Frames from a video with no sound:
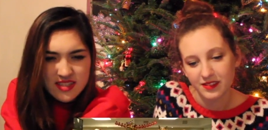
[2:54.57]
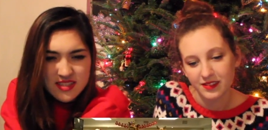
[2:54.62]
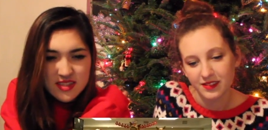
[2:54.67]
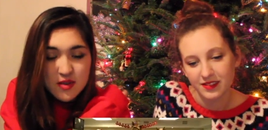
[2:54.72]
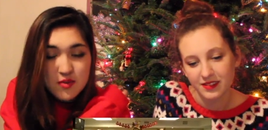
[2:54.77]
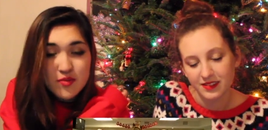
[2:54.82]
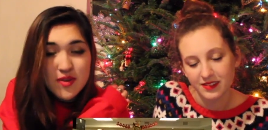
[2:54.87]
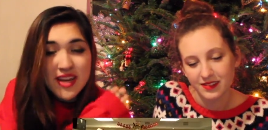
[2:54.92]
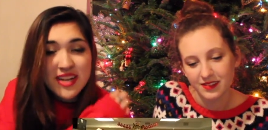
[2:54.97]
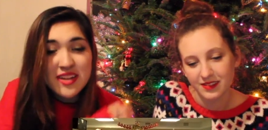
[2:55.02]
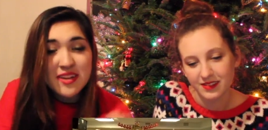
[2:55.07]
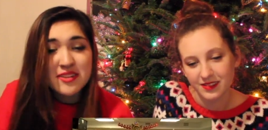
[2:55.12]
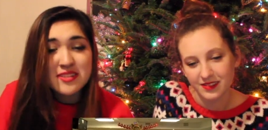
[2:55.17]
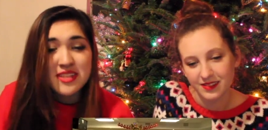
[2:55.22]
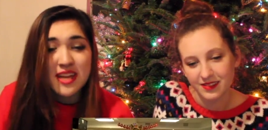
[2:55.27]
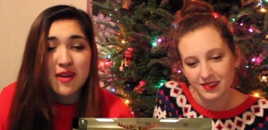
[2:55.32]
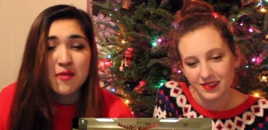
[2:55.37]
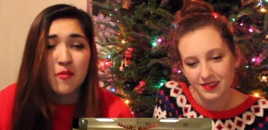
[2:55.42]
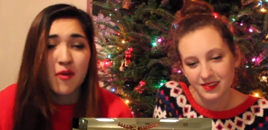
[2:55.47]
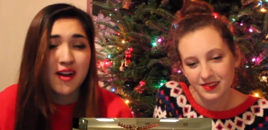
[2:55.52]
Speaker 1: The rainbows,
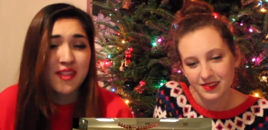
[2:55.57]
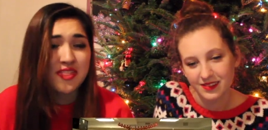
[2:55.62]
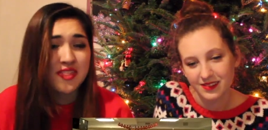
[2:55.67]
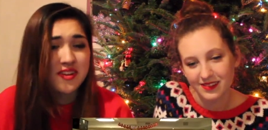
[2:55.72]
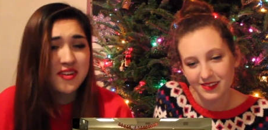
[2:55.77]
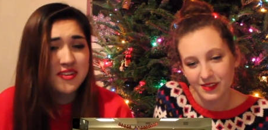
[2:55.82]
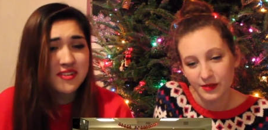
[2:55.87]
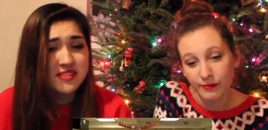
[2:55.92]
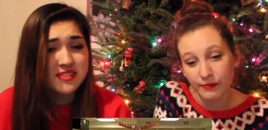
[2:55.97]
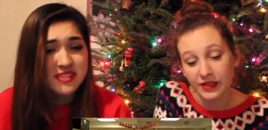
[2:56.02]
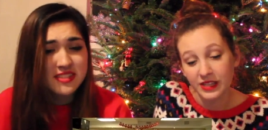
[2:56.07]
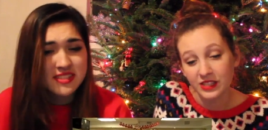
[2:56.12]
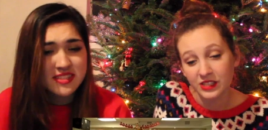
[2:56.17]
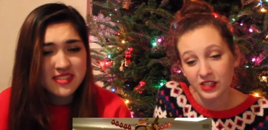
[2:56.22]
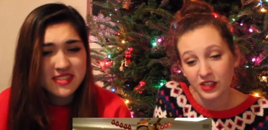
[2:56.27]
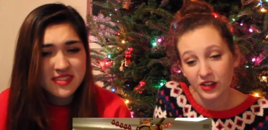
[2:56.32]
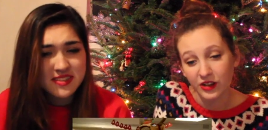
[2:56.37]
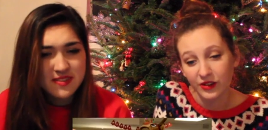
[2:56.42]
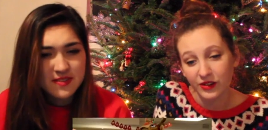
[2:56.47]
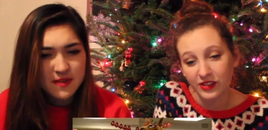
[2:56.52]
I want those. Me
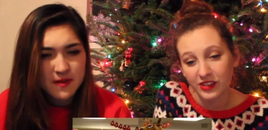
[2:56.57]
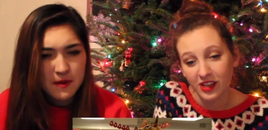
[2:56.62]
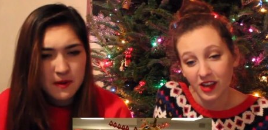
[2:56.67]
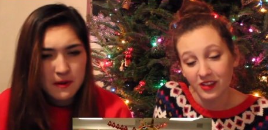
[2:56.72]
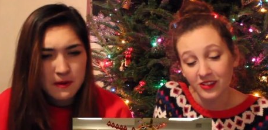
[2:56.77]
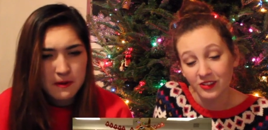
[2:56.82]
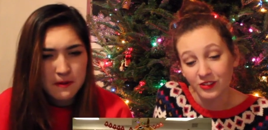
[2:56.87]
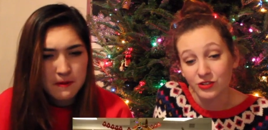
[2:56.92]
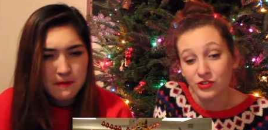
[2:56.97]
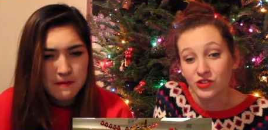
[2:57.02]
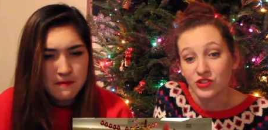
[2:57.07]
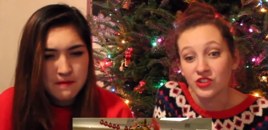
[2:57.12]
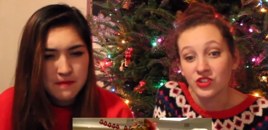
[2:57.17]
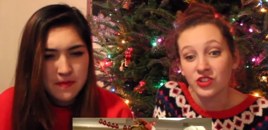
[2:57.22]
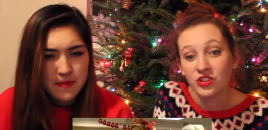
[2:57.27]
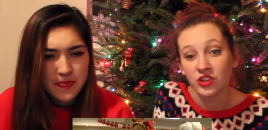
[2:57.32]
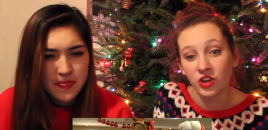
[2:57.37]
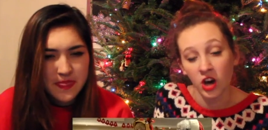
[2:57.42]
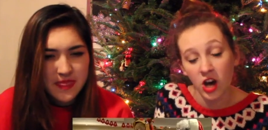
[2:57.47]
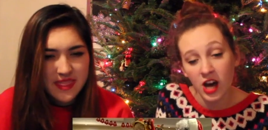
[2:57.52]
too. Hyuk looks
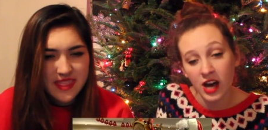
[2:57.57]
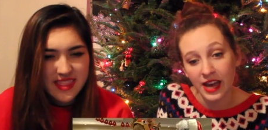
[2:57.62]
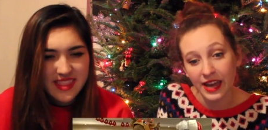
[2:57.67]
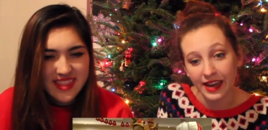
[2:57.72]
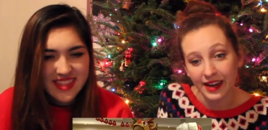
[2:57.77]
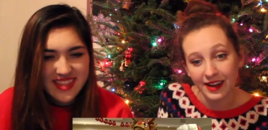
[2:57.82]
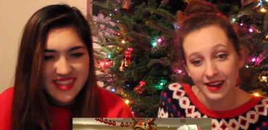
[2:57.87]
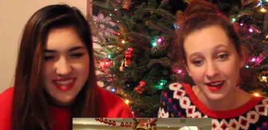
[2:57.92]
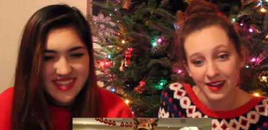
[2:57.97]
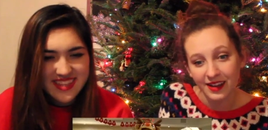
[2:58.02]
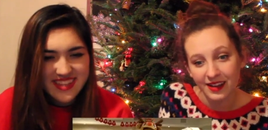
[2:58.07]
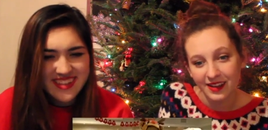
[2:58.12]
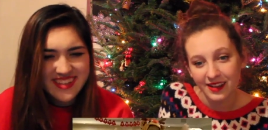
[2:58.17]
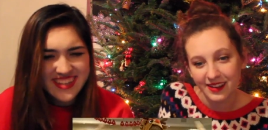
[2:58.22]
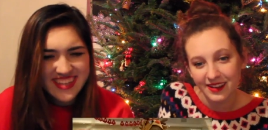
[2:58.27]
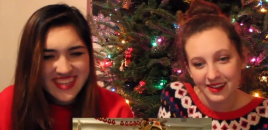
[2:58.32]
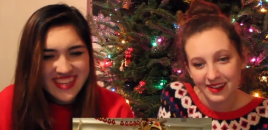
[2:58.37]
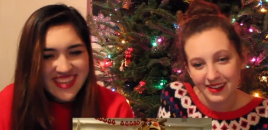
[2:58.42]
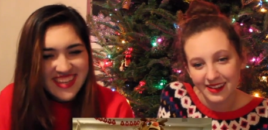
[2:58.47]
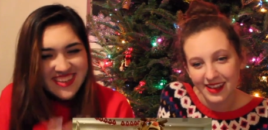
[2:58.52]
good.
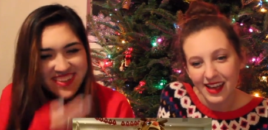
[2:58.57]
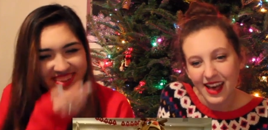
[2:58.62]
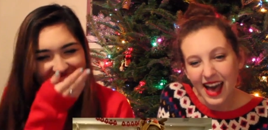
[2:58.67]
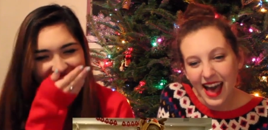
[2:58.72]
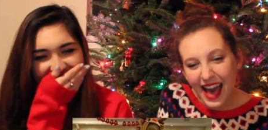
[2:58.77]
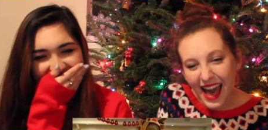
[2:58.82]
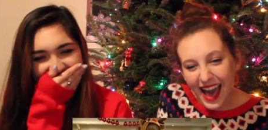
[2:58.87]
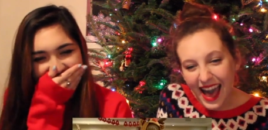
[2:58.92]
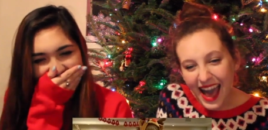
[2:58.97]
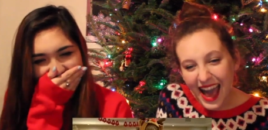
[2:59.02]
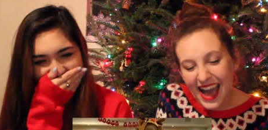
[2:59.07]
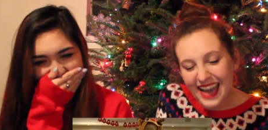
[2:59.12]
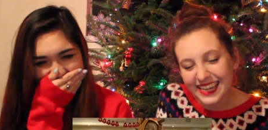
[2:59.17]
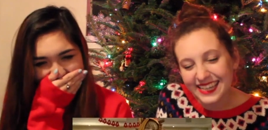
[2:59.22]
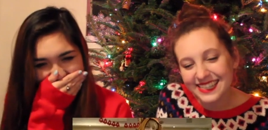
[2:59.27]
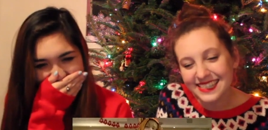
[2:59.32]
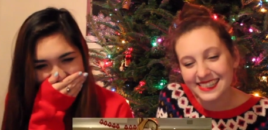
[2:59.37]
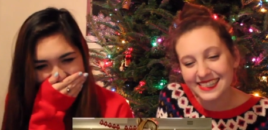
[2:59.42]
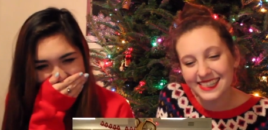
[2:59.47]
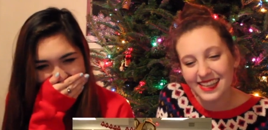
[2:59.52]
Cute. Ah,
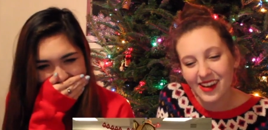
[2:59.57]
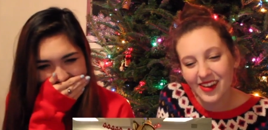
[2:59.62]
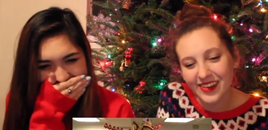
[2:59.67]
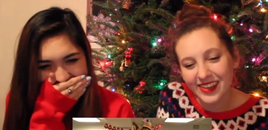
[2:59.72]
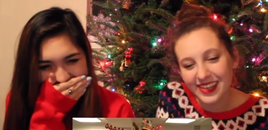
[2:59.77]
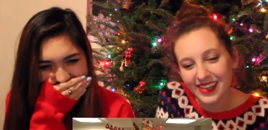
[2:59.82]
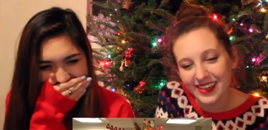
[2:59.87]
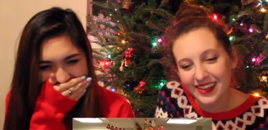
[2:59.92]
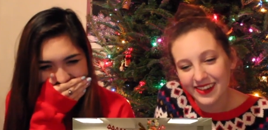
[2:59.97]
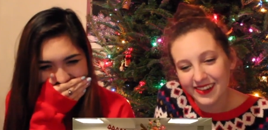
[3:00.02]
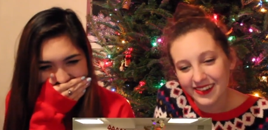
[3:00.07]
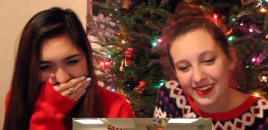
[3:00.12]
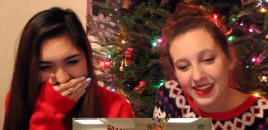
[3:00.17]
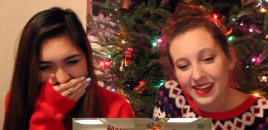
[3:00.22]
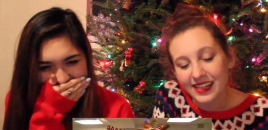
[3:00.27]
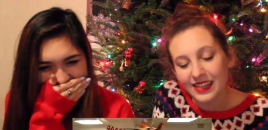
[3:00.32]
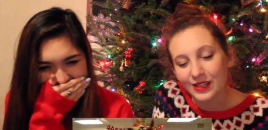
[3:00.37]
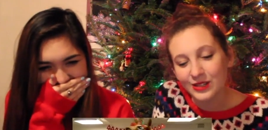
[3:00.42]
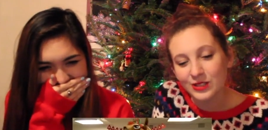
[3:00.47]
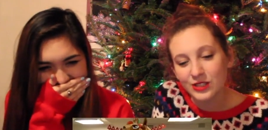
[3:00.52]
he's so cute.
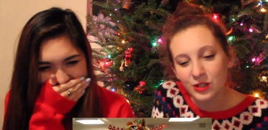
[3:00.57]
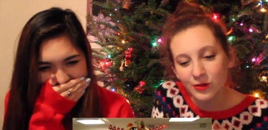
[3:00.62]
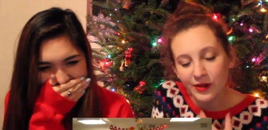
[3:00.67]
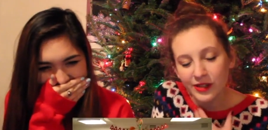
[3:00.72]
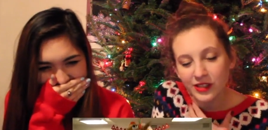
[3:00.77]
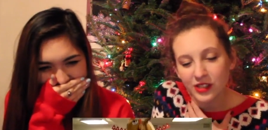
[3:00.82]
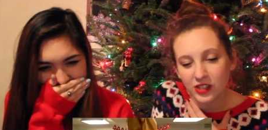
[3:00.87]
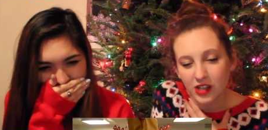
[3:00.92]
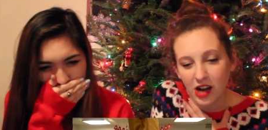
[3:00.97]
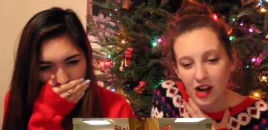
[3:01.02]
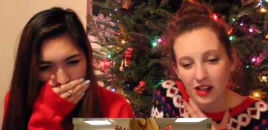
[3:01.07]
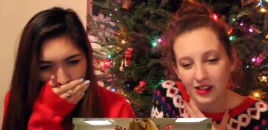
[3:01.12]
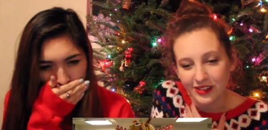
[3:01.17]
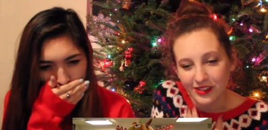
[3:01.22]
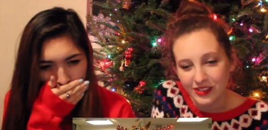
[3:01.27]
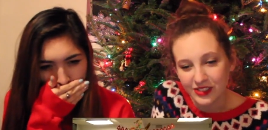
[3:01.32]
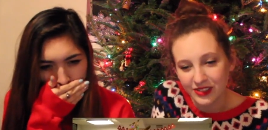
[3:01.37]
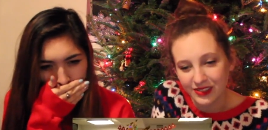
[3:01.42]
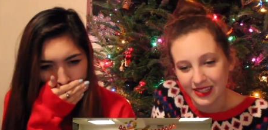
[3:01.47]
They're still wearing the collars